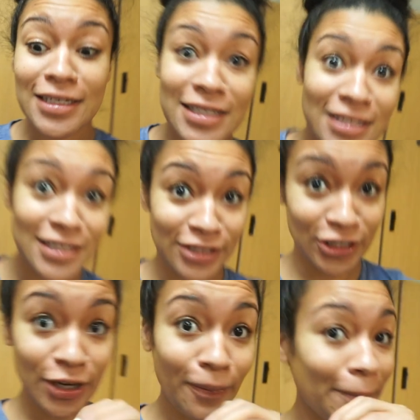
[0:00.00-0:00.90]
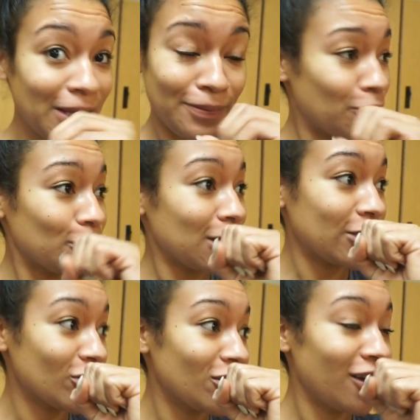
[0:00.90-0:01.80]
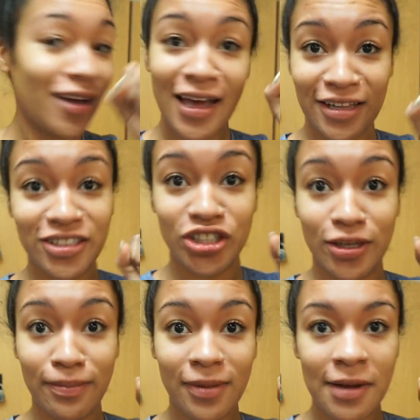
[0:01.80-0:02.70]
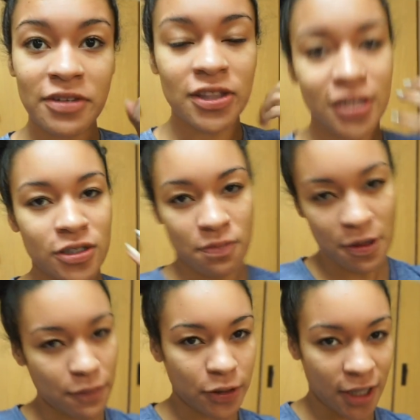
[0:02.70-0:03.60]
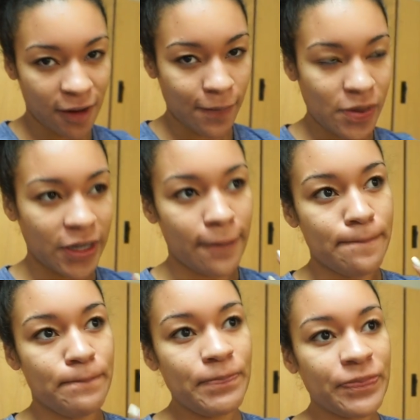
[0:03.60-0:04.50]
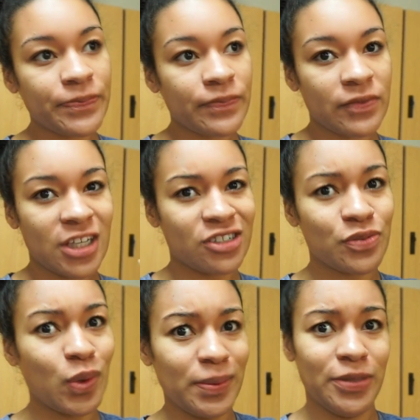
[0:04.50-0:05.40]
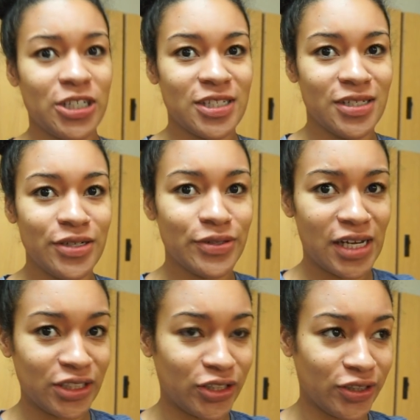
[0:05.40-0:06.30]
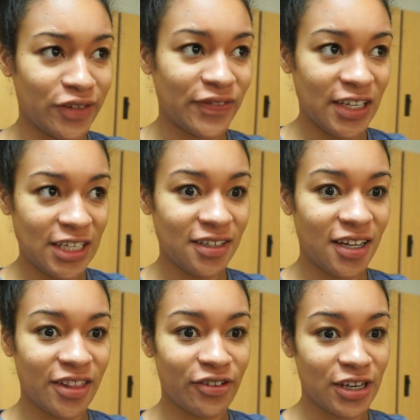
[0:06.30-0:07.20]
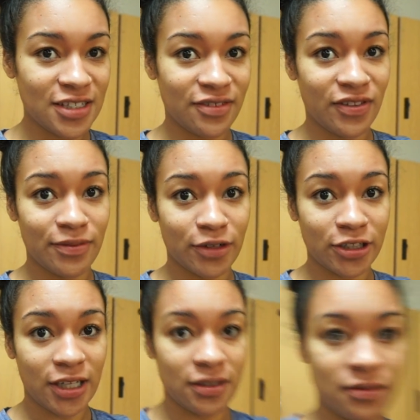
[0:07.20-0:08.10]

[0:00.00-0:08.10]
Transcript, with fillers: zero people here at the gym. I mean, there's people here, but there's one person who's actually lifting, and the rest of them are like